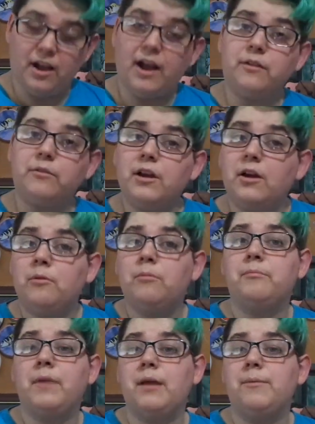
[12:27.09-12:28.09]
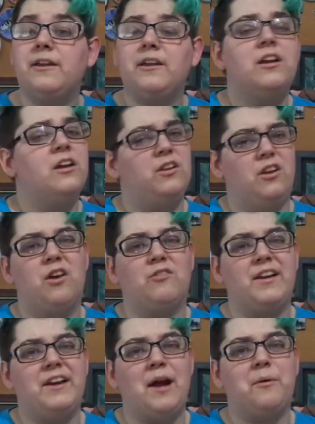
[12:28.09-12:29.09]
I don't know, maybe. Not
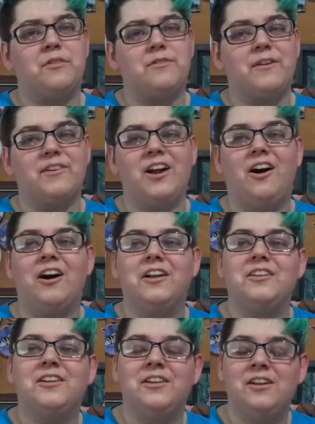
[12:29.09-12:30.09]
right now, it's very hot.